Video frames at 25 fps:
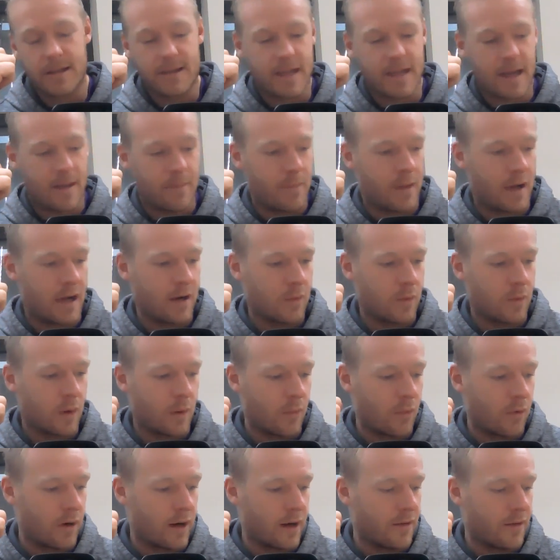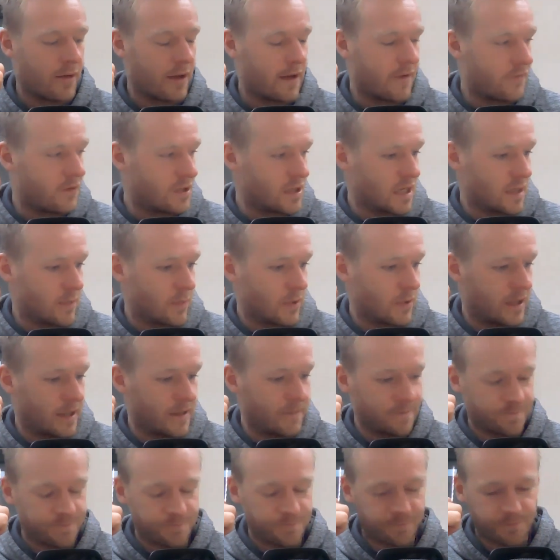Denmark when we were out there for
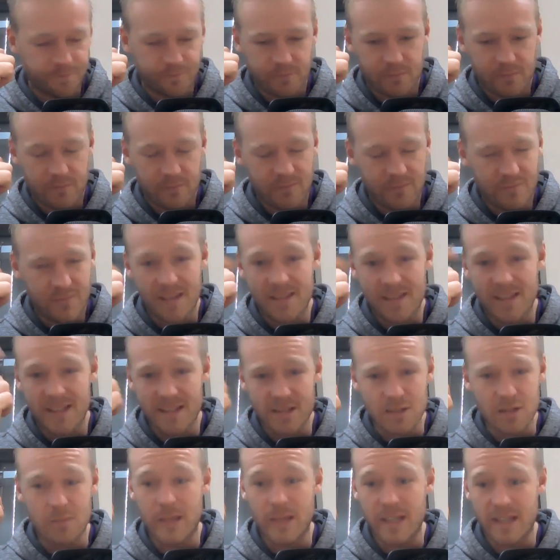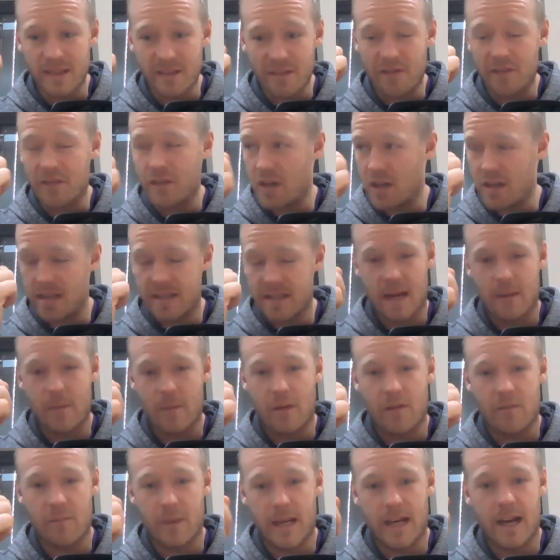GB. This will be the first time
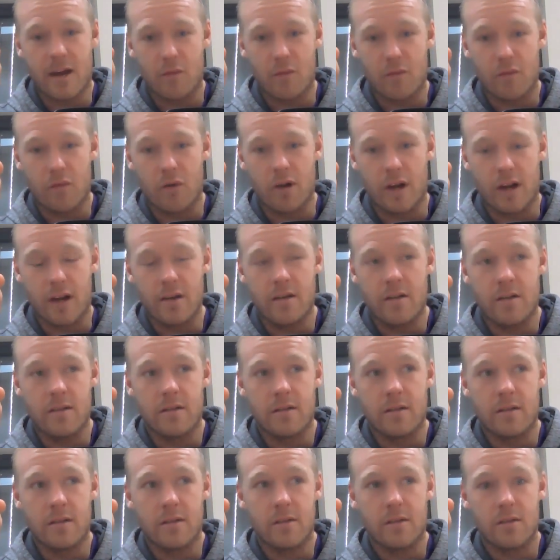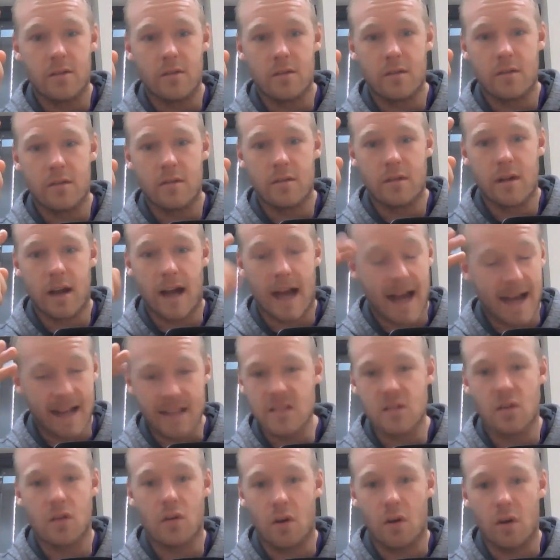I've been out running
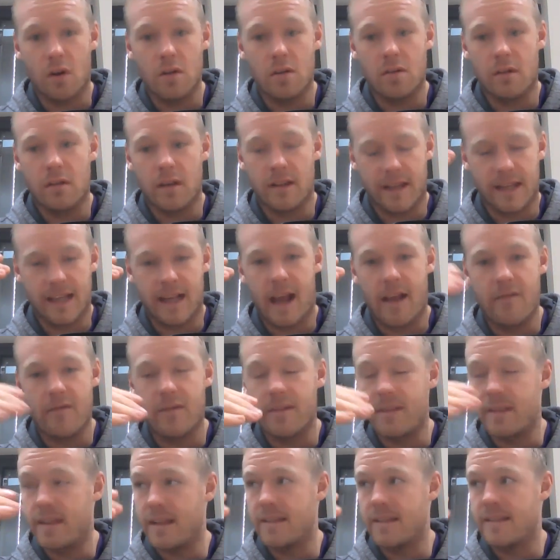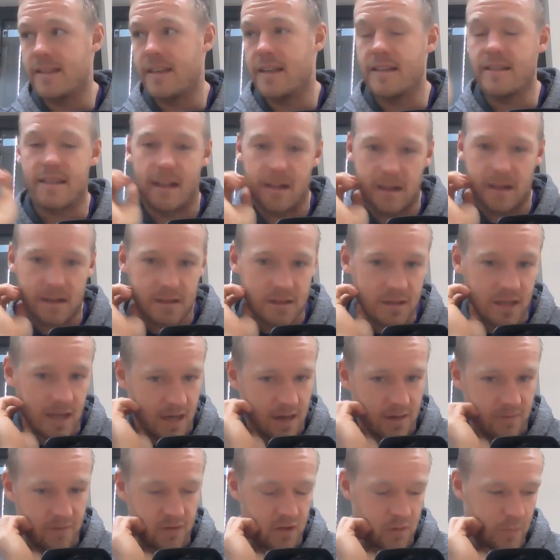at all. I think everything since then has
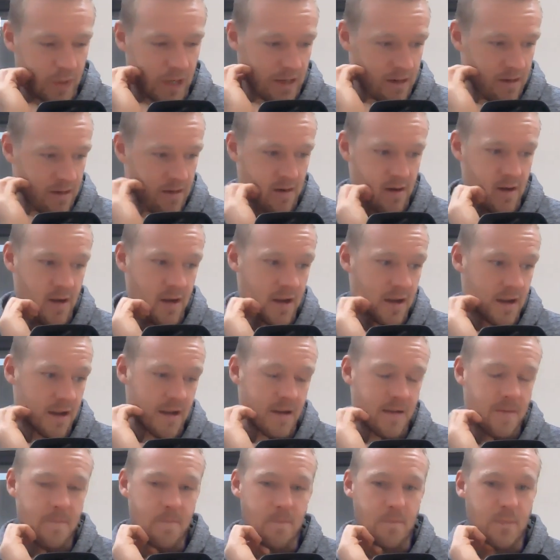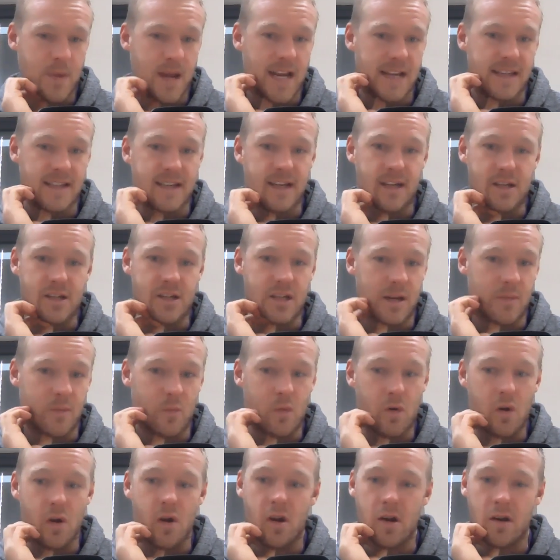kind of just been basic
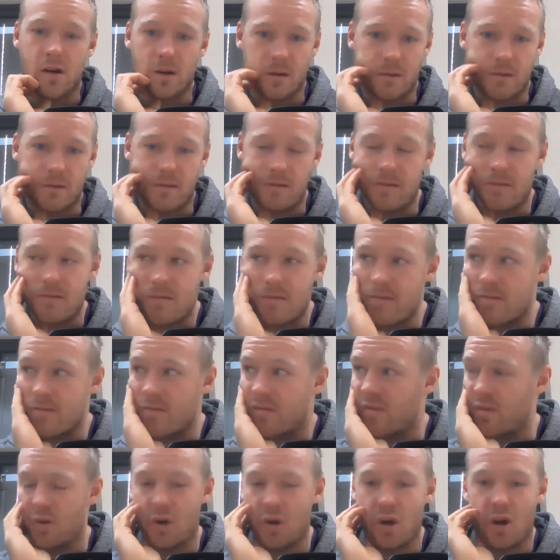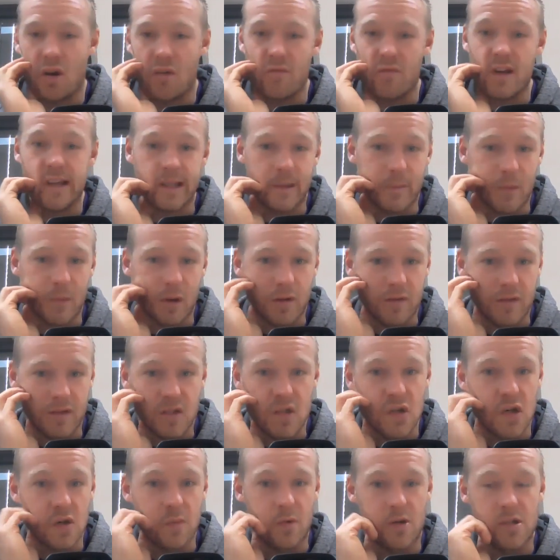gym work and not really moving
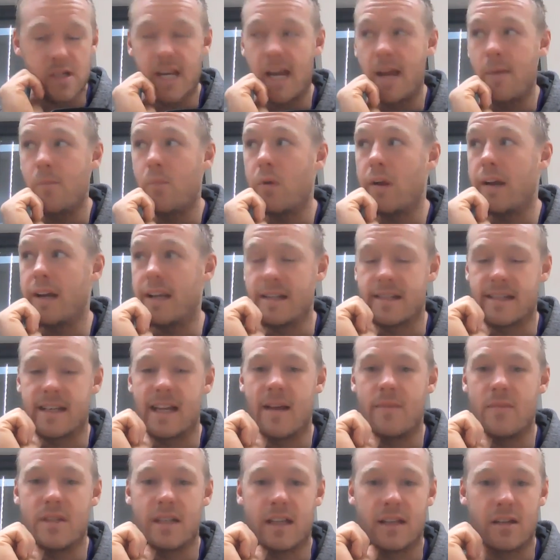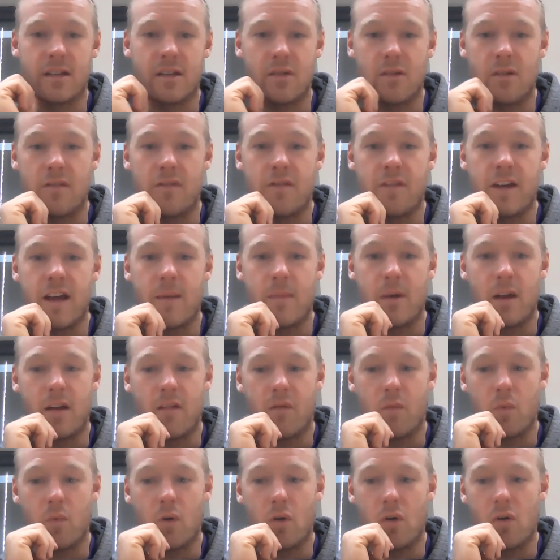too much, getting plenty of steps in, doing a fair bit
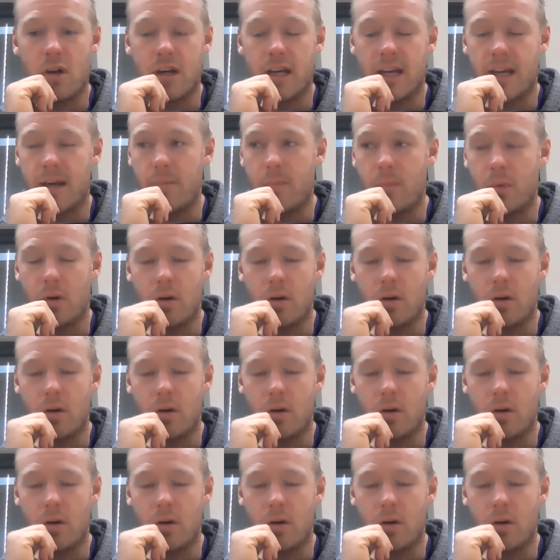of walking.